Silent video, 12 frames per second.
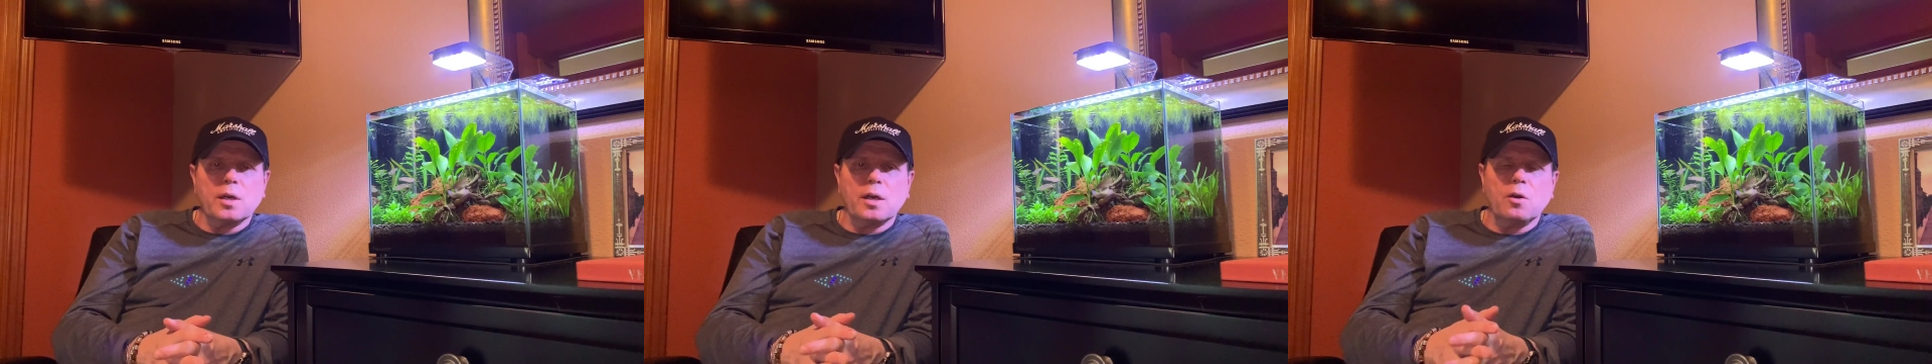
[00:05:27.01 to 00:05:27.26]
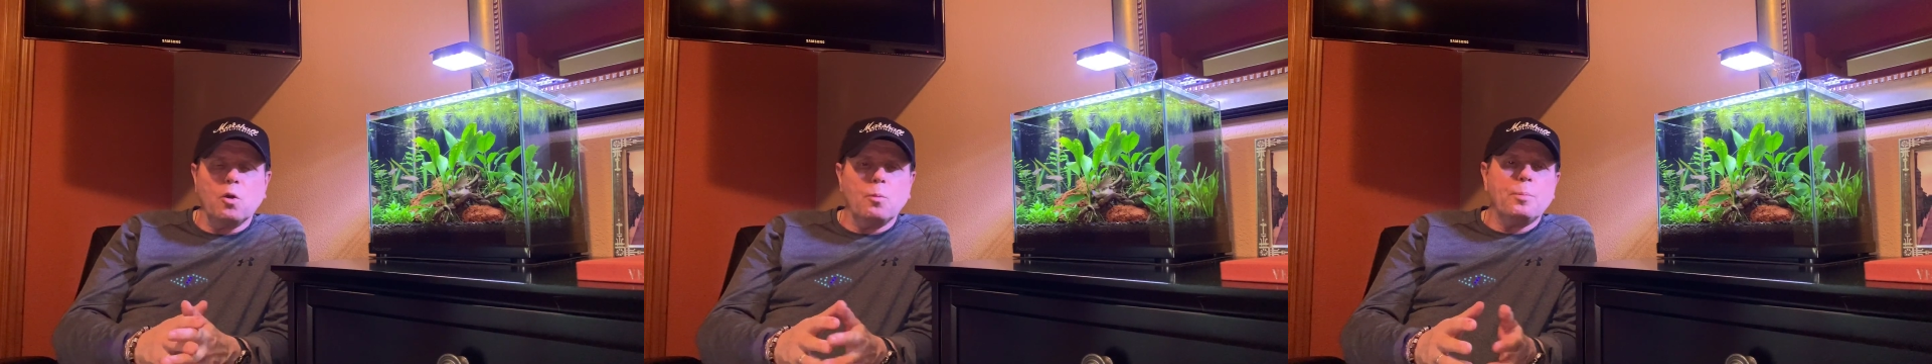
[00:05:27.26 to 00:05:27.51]
I
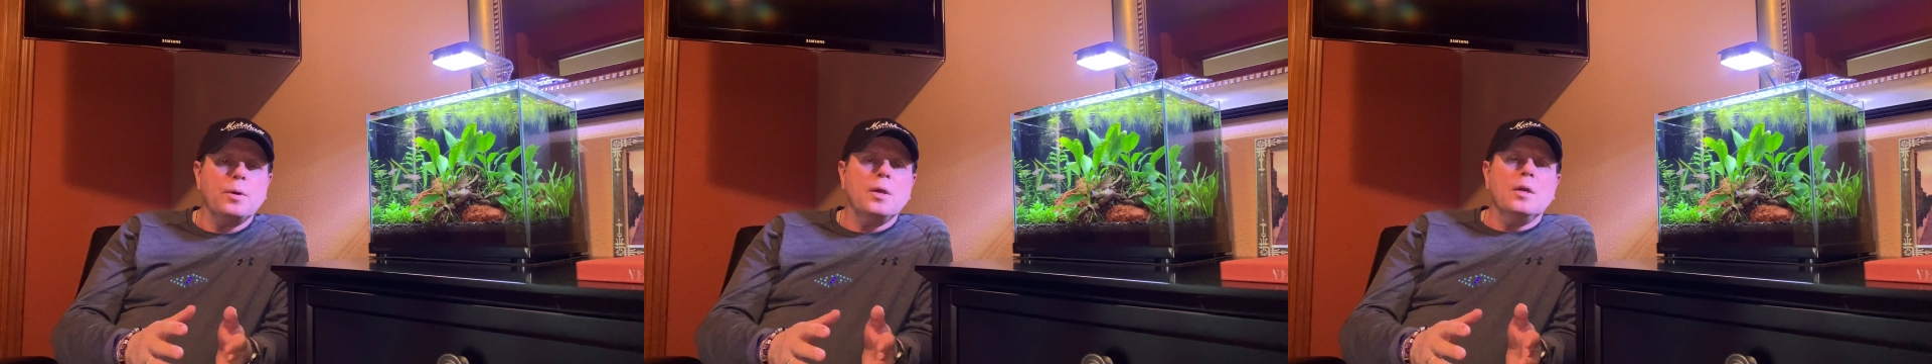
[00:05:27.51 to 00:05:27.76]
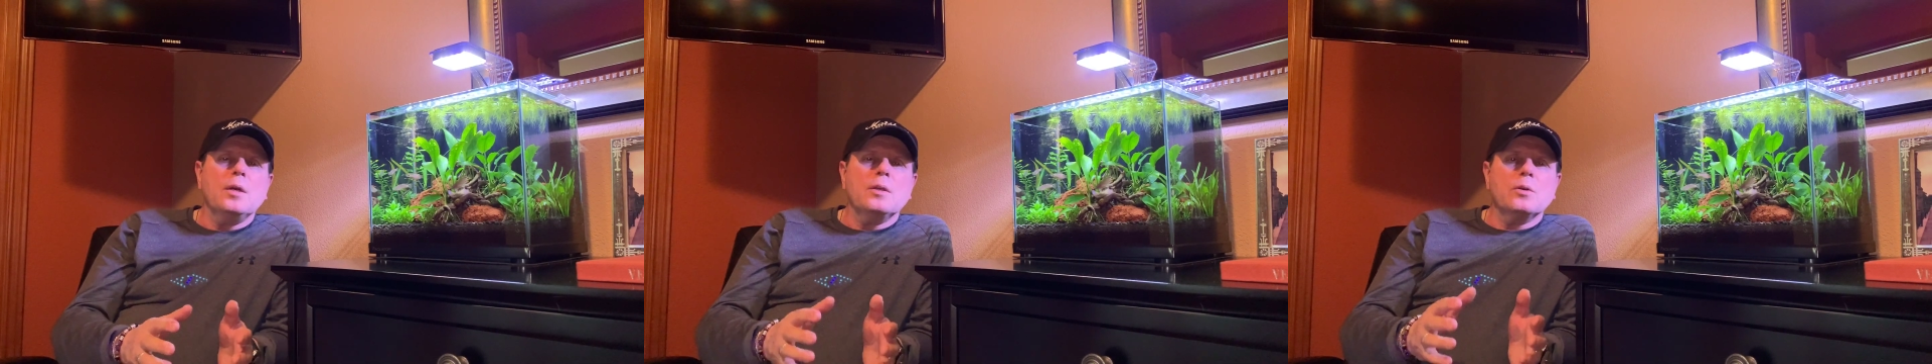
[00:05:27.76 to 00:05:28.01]
hope
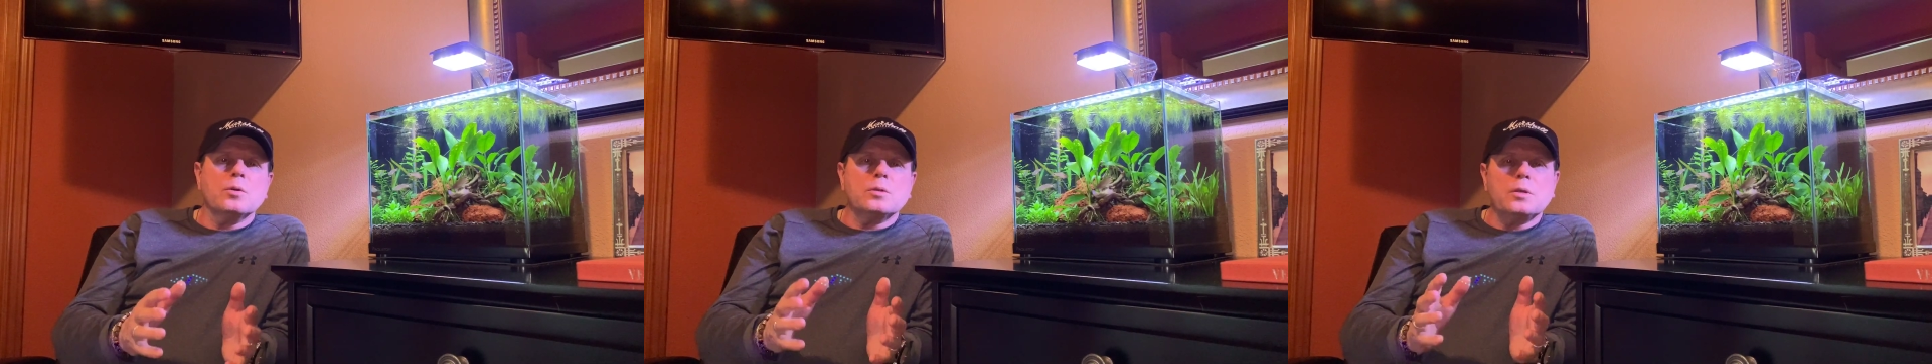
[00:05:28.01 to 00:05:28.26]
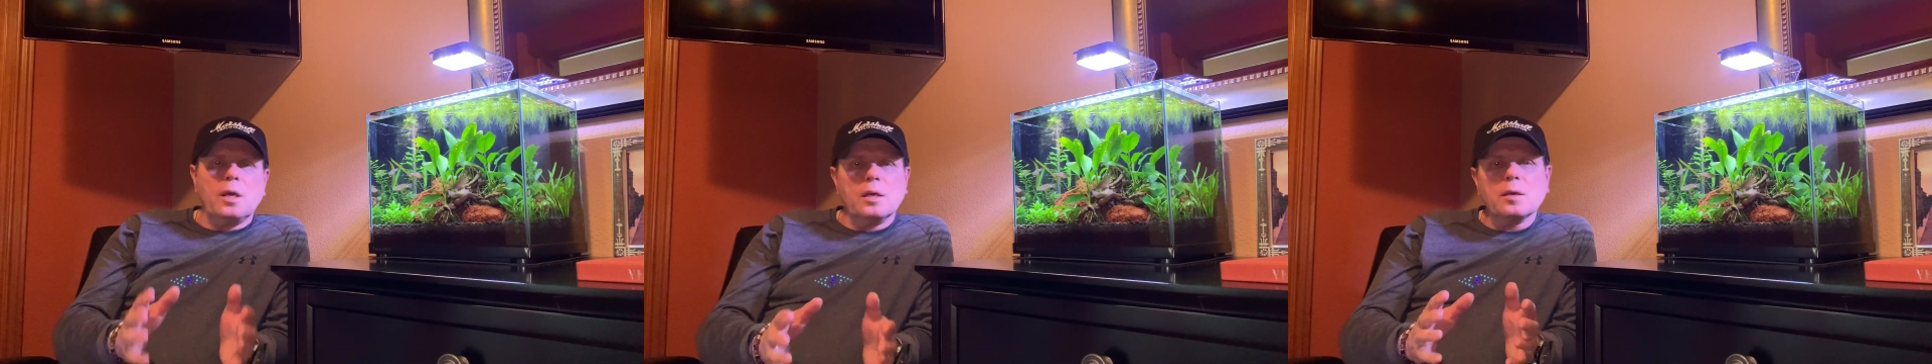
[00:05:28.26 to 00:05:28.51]
you'll
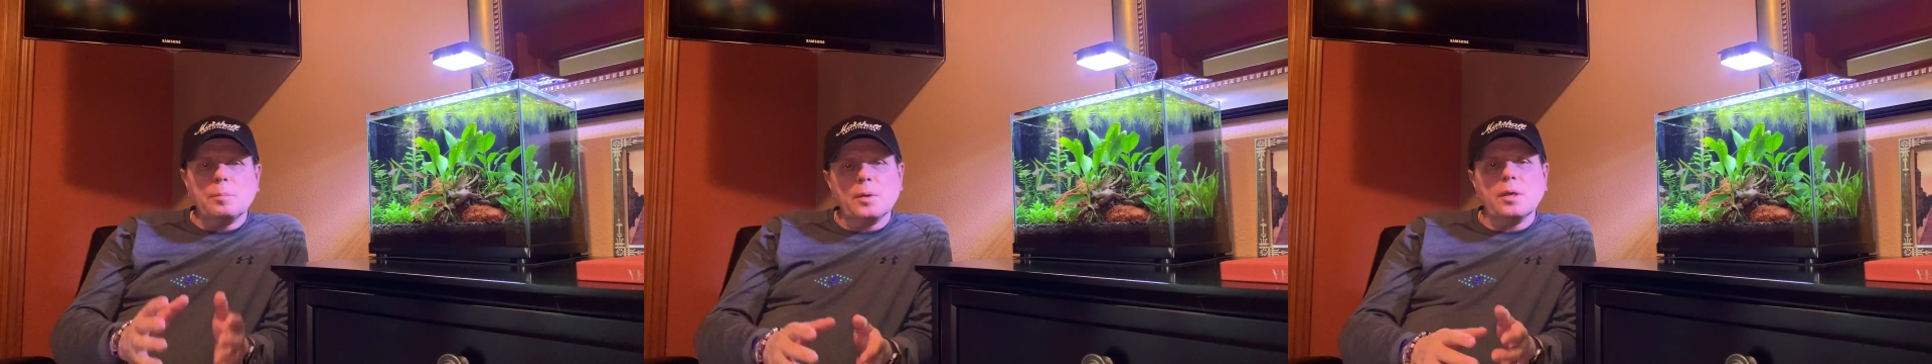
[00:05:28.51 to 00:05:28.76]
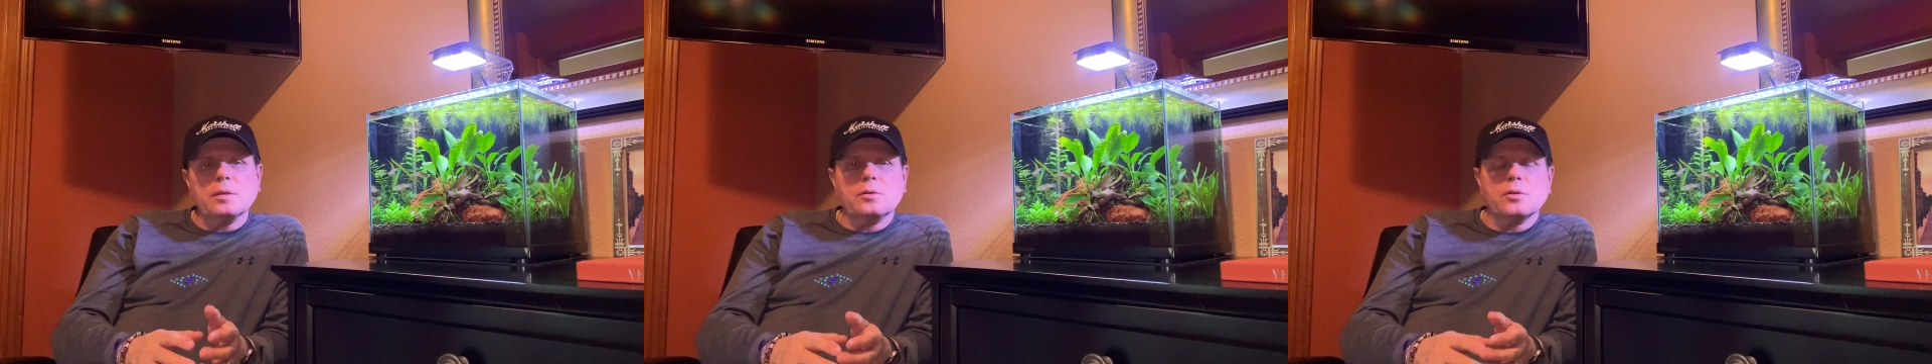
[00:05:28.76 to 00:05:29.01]
take a
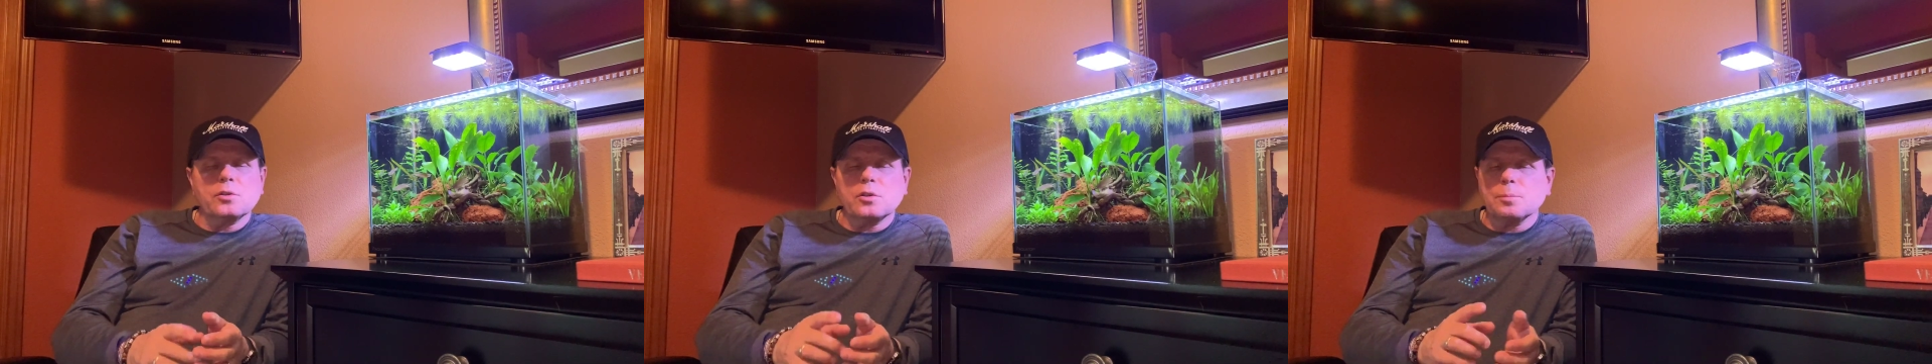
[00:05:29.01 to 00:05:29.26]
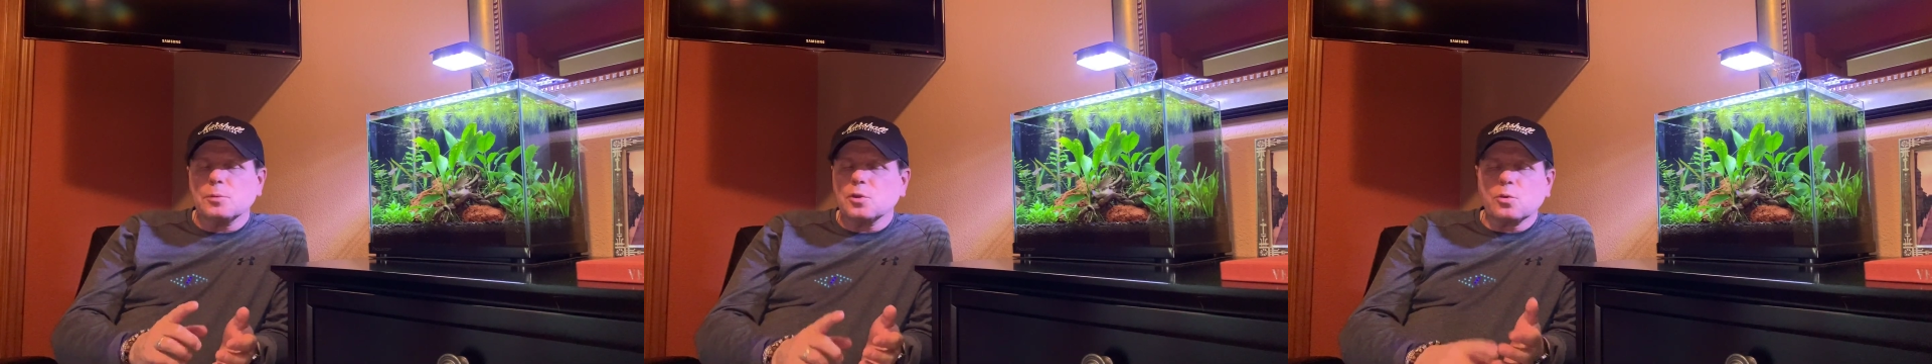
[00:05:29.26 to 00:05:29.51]
minute to
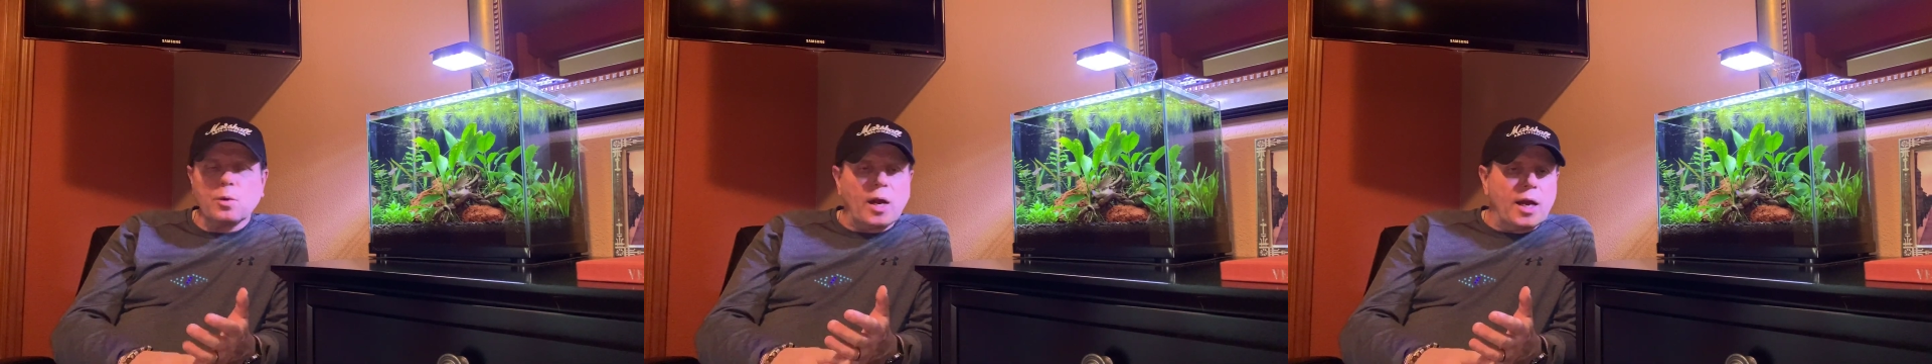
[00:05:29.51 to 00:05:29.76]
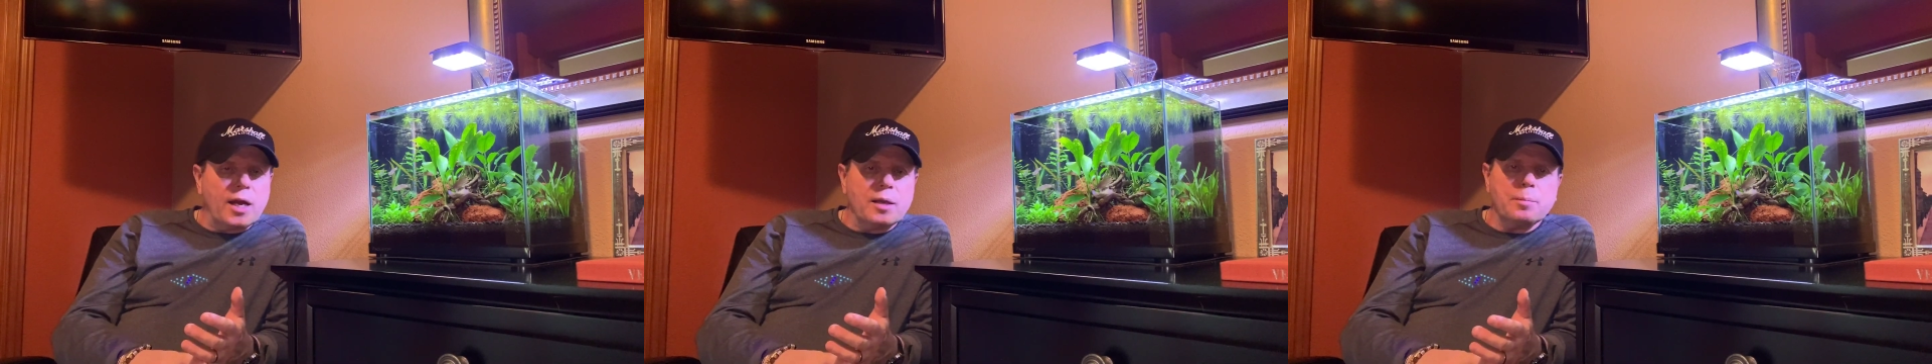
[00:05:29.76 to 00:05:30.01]

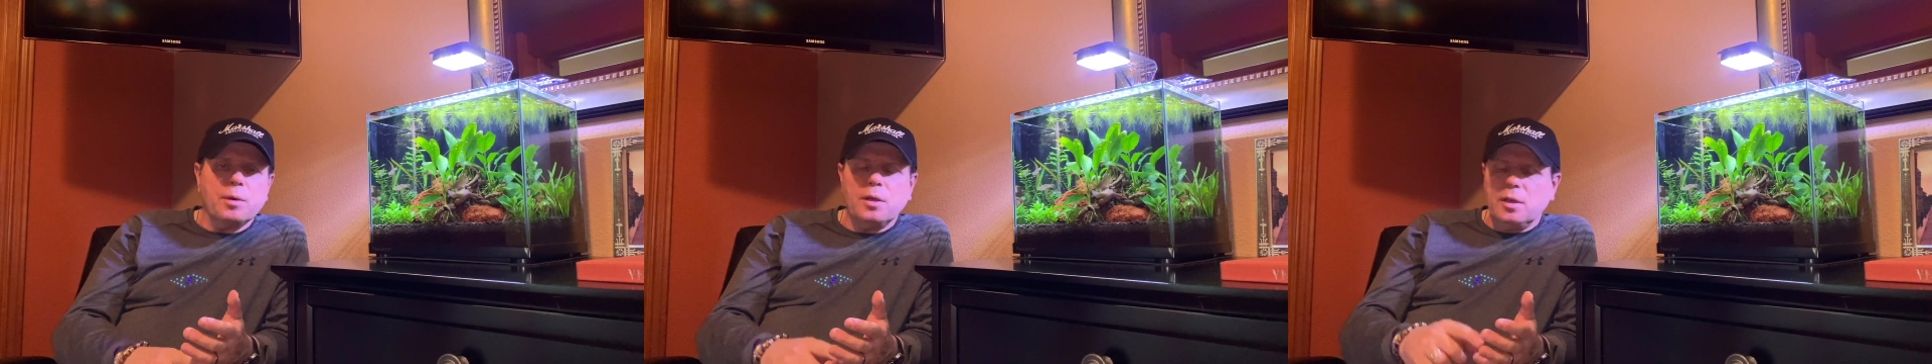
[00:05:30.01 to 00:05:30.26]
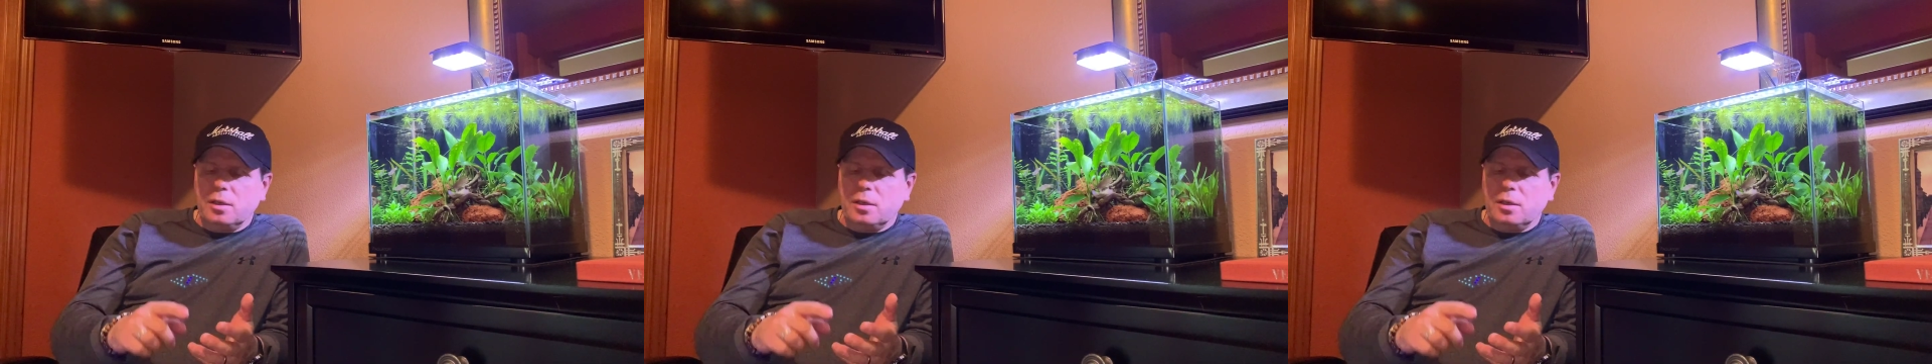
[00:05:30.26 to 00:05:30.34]
subscribe.